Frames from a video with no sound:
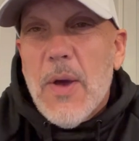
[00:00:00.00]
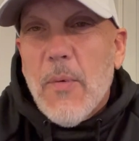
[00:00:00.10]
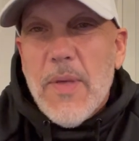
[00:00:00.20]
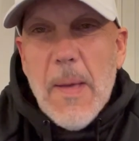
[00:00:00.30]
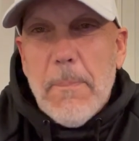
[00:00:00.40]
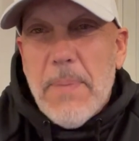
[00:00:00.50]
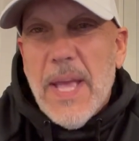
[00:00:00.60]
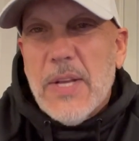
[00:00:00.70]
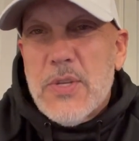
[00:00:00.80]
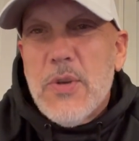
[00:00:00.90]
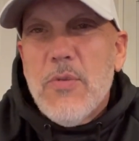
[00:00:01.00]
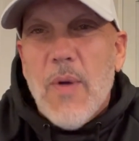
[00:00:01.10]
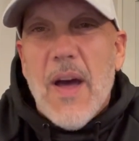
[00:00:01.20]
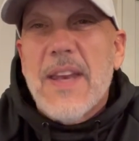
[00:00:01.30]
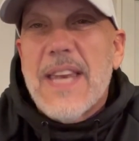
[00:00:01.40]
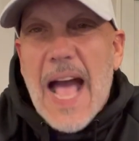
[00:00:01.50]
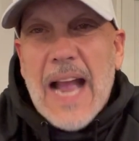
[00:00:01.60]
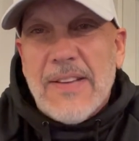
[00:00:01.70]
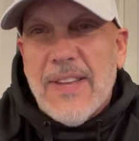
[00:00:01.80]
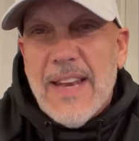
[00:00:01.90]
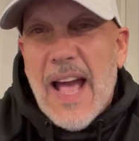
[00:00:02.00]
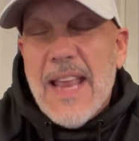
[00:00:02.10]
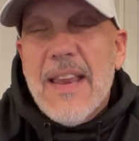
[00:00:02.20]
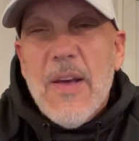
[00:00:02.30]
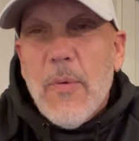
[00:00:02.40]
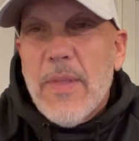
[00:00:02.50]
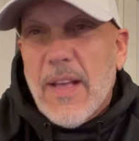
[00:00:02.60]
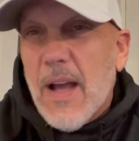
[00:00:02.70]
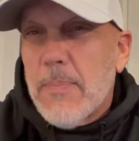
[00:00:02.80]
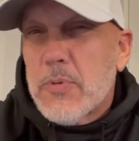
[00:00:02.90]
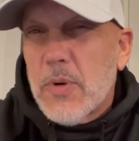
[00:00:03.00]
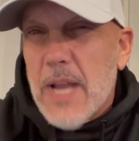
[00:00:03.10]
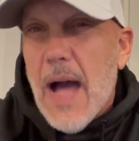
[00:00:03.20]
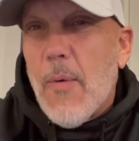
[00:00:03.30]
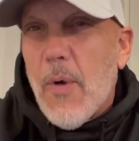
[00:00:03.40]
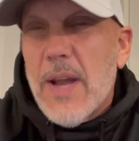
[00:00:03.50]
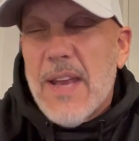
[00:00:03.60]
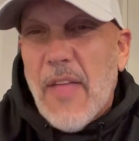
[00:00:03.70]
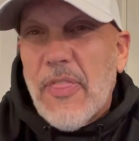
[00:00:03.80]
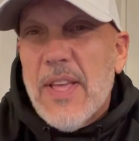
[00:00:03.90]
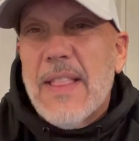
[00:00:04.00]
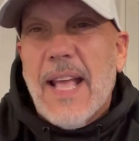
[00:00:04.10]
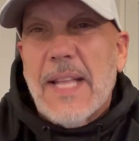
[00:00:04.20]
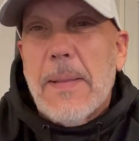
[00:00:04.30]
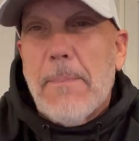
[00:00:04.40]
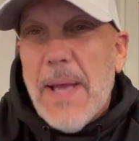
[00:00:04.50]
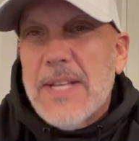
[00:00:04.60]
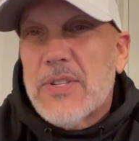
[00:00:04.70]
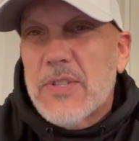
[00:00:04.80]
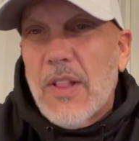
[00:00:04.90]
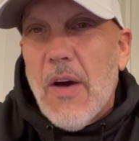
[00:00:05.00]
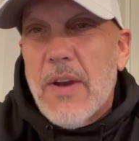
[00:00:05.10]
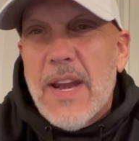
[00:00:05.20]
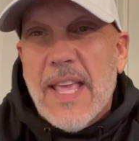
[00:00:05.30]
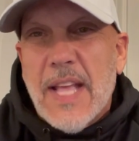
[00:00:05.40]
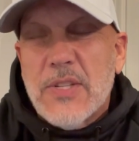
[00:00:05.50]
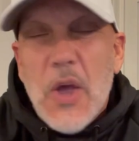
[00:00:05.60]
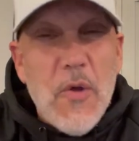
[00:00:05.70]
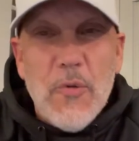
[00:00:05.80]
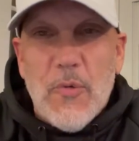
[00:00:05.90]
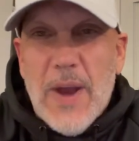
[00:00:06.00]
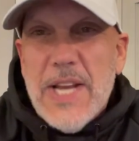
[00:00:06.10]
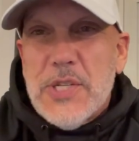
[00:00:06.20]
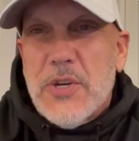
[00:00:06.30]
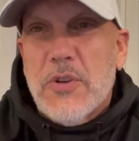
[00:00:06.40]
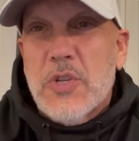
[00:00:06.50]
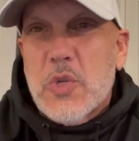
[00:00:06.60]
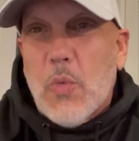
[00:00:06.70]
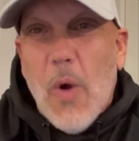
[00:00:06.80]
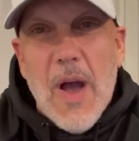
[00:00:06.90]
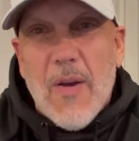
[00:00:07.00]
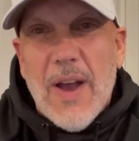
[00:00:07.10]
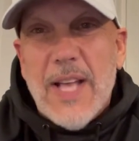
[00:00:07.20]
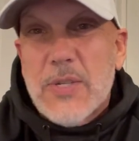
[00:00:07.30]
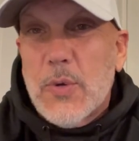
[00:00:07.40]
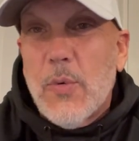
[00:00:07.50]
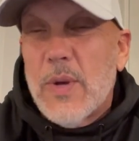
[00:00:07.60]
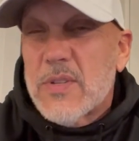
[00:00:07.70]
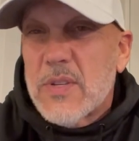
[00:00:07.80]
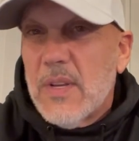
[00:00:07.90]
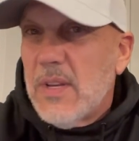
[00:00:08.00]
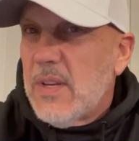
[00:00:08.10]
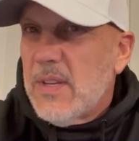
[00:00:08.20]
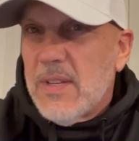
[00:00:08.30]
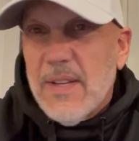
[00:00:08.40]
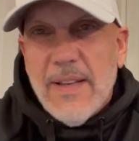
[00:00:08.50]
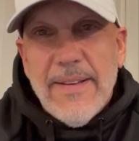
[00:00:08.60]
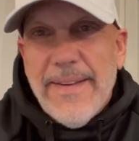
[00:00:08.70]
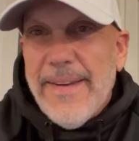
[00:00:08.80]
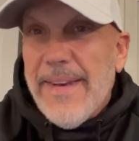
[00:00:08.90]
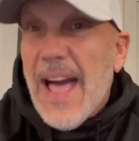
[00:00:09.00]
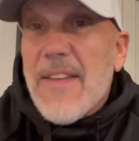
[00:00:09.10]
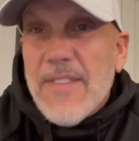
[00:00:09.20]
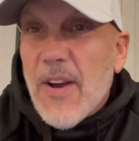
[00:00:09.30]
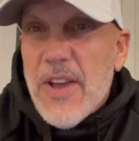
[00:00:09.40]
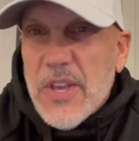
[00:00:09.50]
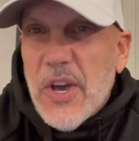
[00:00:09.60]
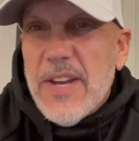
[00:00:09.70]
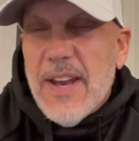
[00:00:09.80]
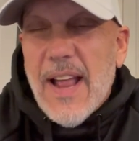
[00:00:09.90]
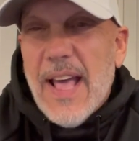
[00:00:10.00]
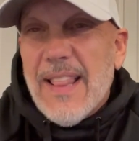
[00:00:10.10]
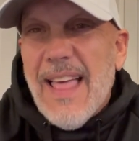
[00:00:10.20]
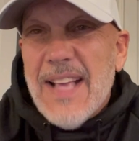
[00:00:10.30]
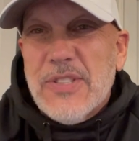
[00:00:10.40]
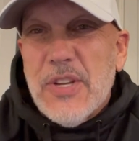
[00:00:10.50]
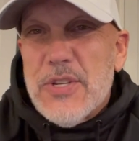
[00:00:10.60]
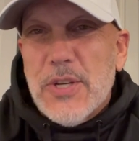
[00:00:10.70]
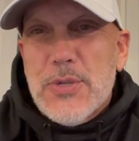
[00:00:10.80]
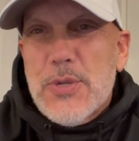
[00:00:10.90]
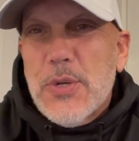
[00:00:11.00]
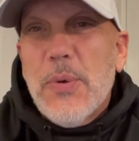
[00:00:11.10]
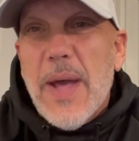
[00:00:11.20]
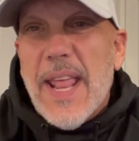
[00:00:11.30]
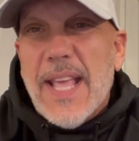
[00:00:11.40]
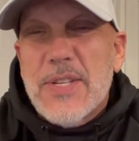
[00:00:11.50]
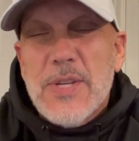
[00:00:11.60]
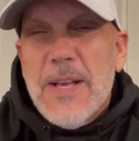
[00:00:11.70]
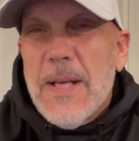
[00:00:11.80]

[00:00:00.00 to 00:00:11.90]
with a big 2-run knock tonight. When the Cubs were down 1-0, they got the bases loaded against Ranger Suarez, who was not very good tonight, lasted just 2 innings.